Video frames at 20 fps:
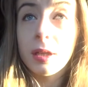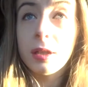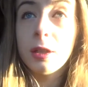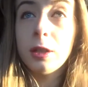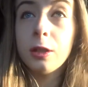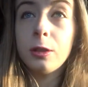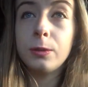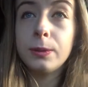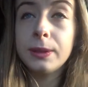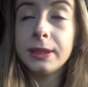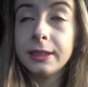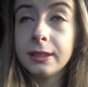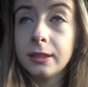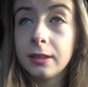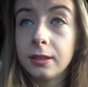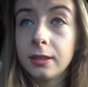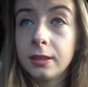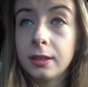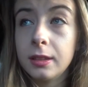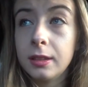going
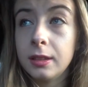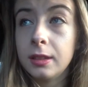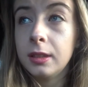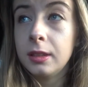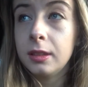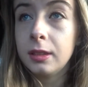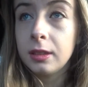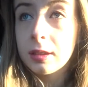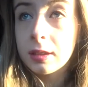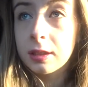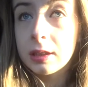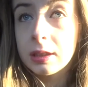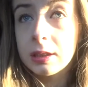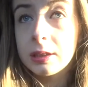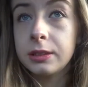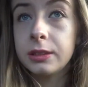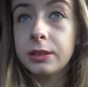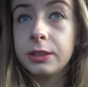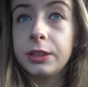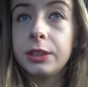
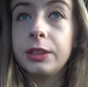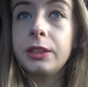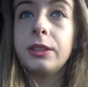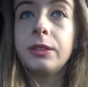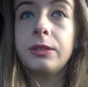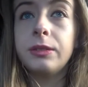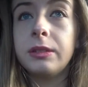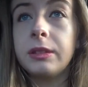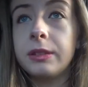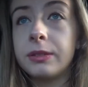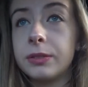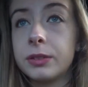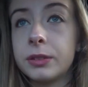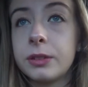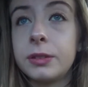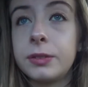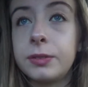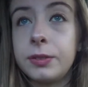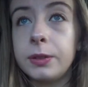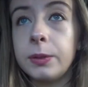to uni
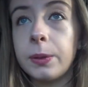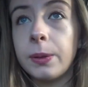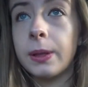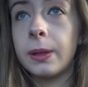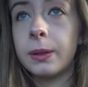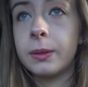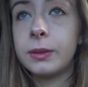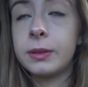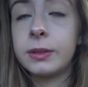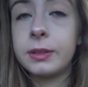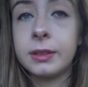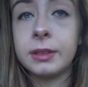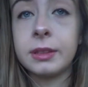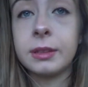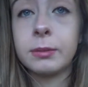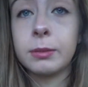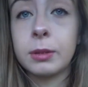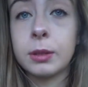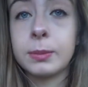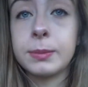for a few hours and
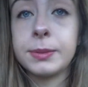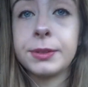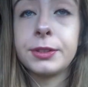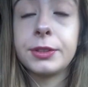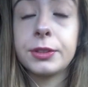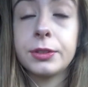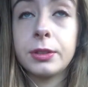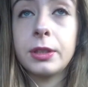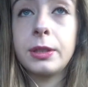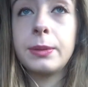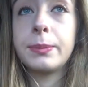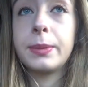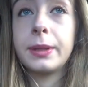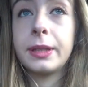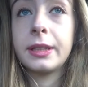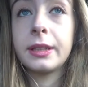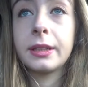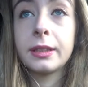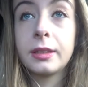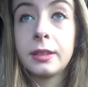I'm coming straight
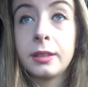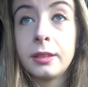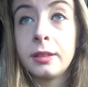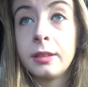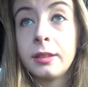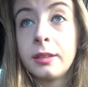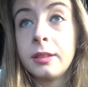back